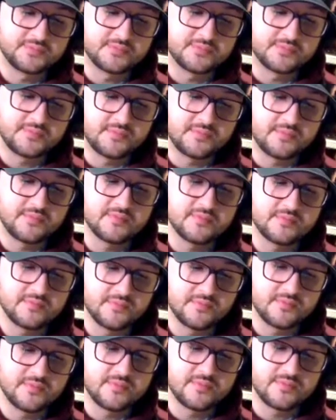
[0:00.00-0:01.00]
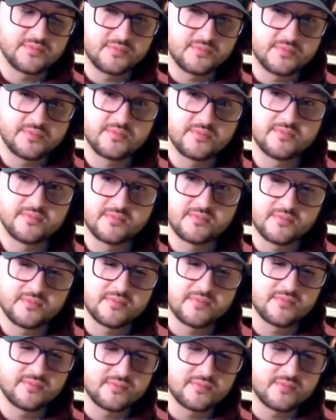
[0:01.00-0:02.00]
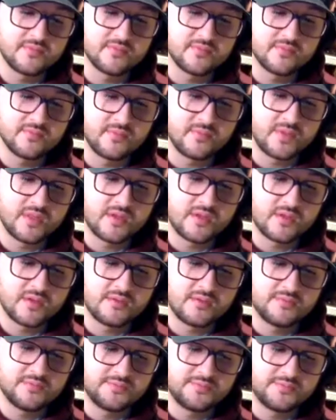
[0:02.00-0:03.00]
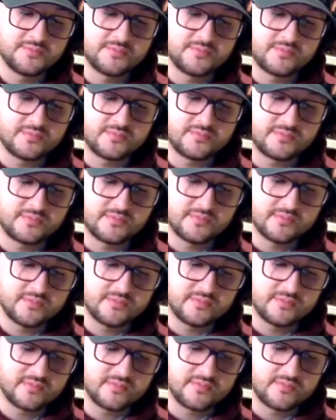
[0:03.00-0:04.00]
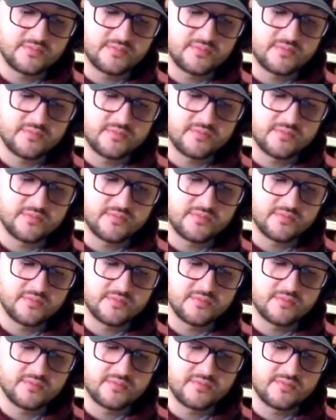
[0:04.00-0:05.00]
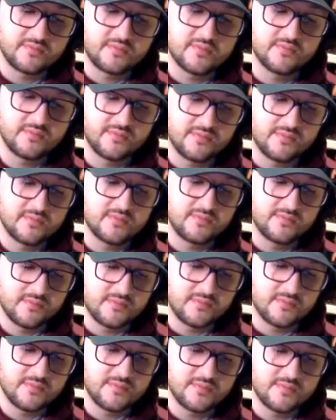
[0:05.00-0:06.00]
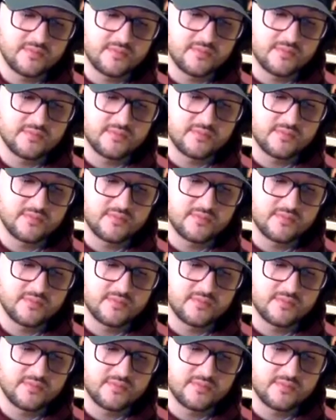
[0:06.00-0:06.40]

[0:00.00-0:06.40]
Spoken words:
(not speaking)